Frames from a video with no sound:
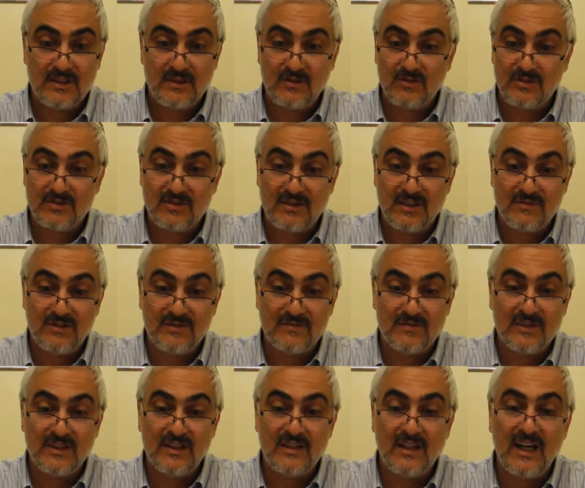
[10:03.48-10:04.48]
lost that one.
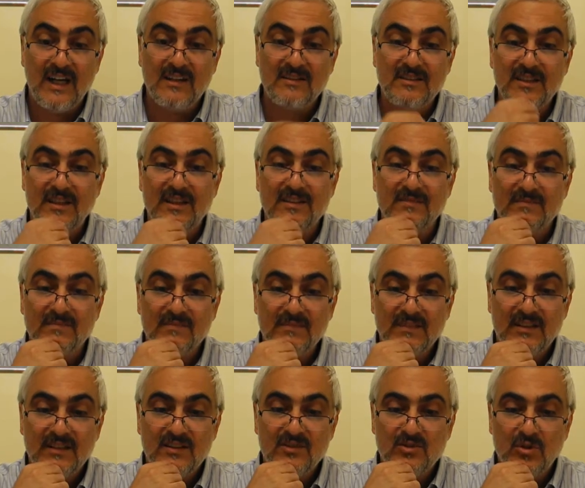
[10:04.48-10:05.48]
Okay. Al ken
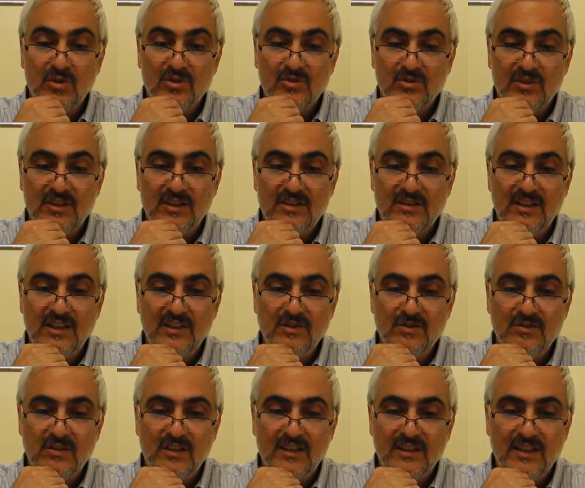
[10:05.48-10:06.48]

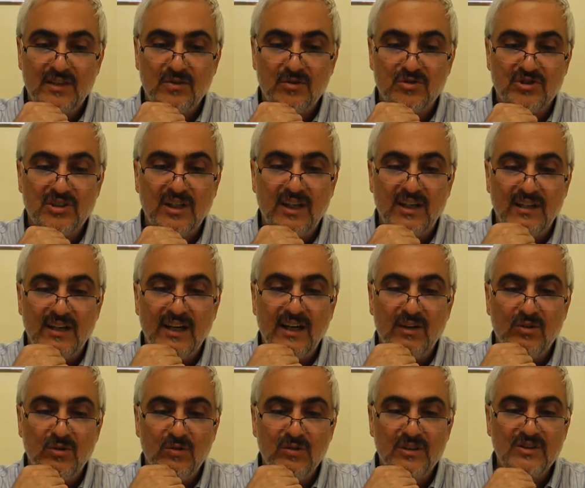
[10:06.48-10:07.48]
Toratenu HaKedusha,
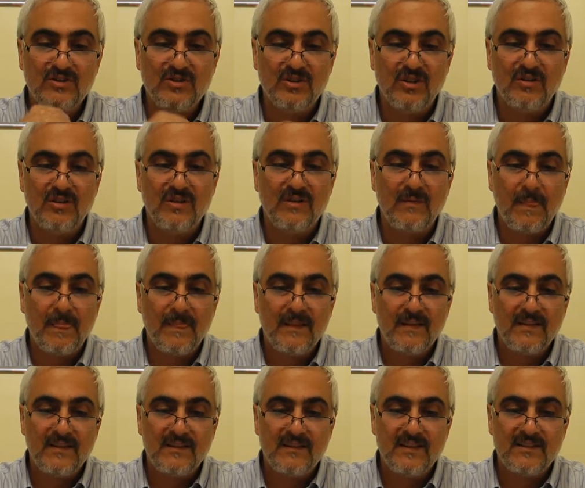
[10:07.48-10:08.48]
our holy Torah,
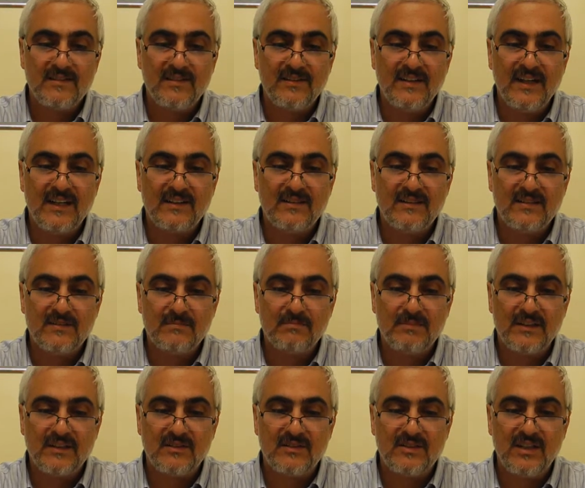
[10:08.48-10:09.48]
Yitanat
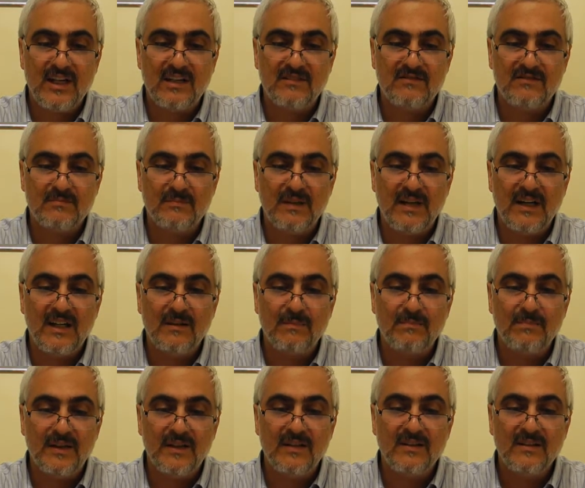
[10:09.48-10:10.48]
B'Katav
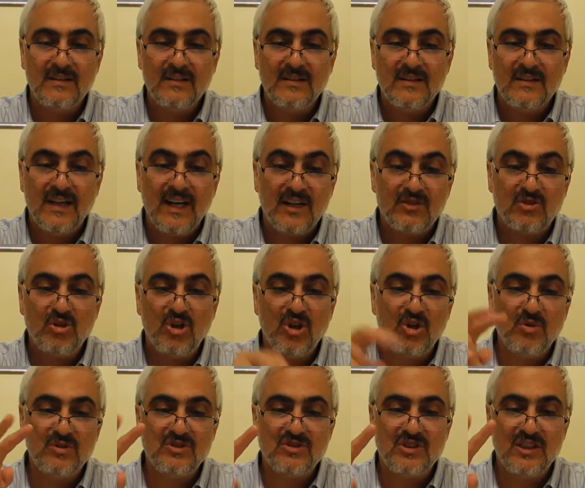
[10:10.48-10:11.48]
Ba'al Peh. Our
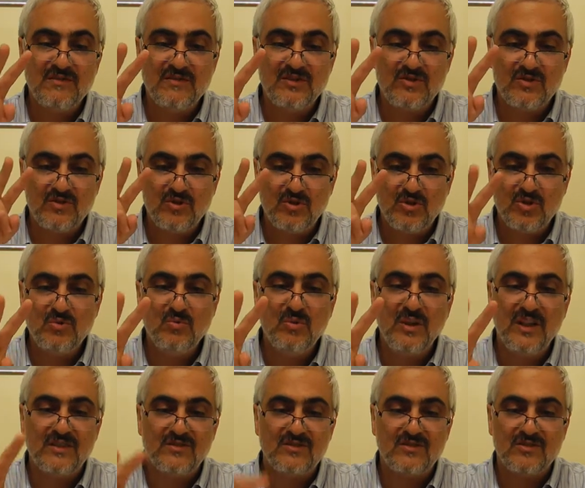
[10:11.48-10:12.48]
Torah was given two
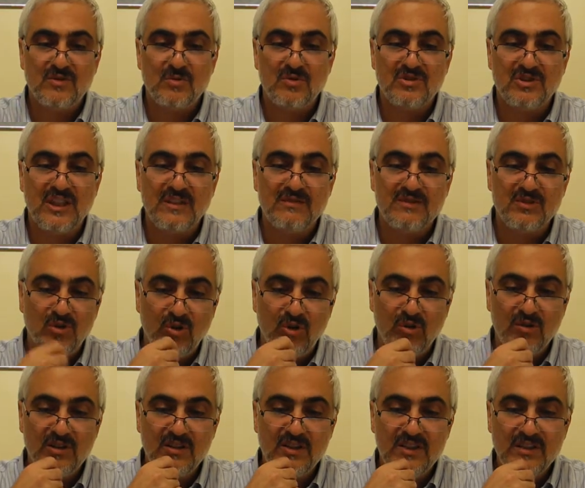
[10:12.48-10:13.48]
ways. It was given
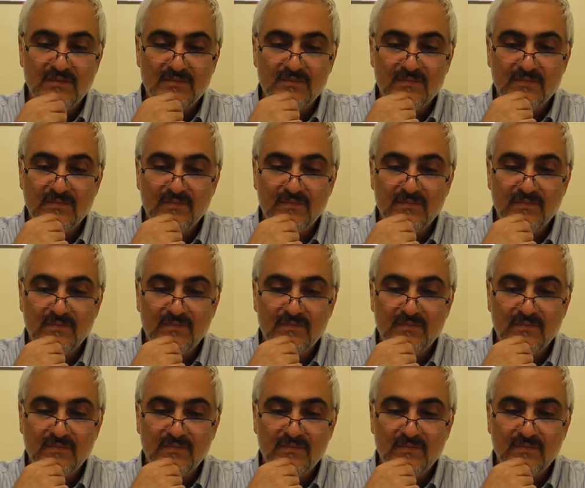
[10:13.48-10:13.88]
orally,